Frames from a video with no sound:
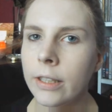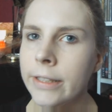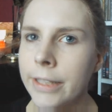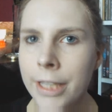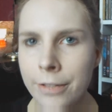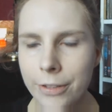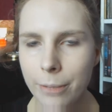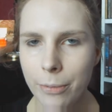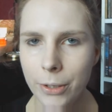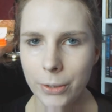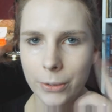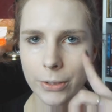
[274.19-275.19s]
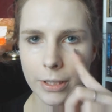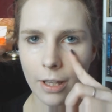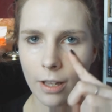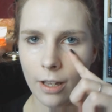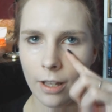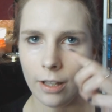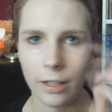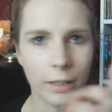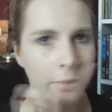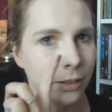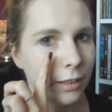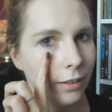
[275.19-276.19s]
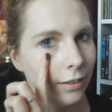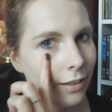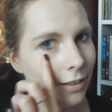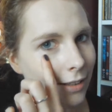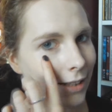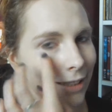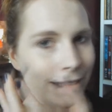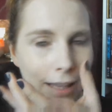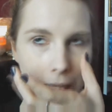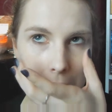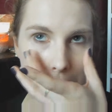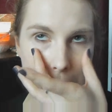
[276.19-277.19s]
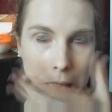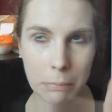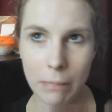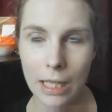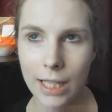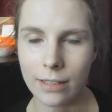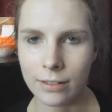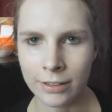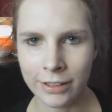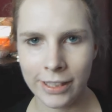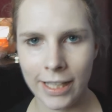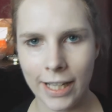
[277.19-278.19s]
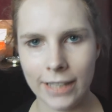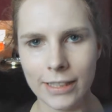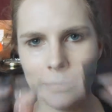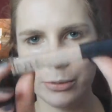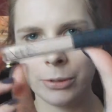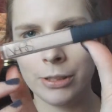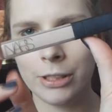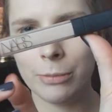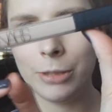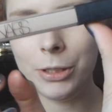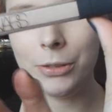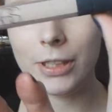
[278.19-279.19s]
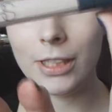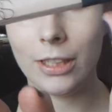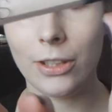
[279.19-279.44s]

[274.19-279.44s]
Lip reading: to cover up those unsightly bags under the eyes, I'm going to be using